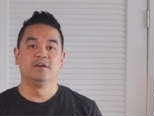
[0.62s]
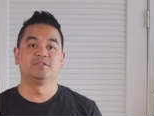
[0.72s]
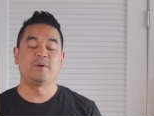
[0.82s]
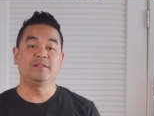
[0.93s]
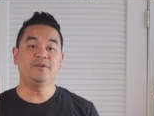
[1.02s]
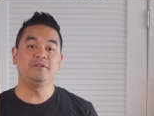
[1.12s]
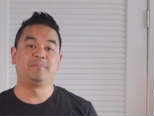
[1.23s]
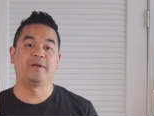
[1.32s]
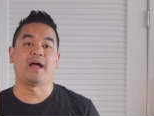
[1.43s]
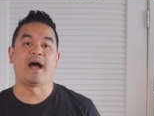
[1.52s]
So I learned to
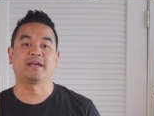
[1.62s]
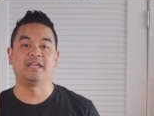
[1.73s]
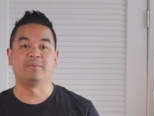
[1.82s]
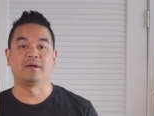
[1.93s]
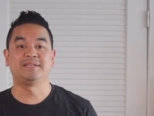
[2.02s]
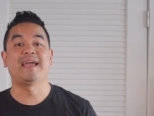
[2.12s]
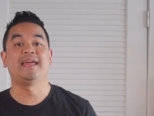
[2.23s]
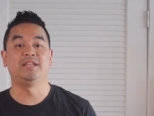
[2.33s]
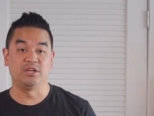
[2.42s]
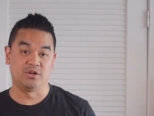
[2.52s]
play hockey about
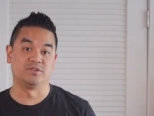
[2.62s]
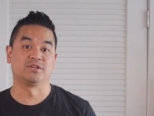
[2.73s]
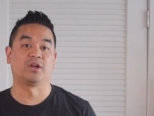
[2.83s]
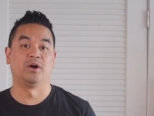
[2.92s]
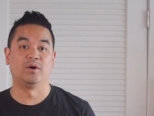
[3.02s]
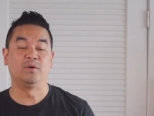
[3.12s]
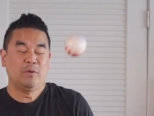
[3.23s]
ten years ago.